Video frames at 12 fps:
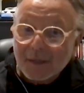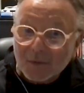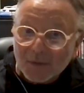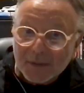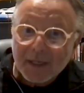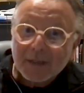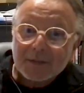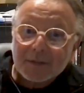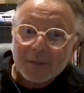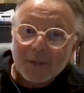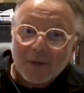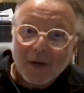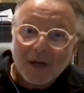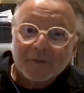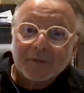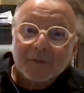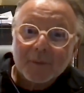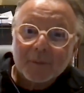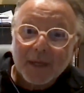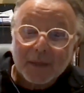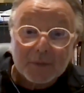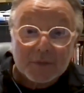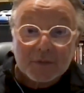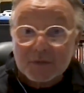Grid has to be off for a
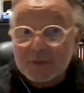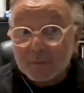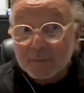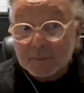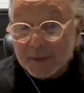battery system.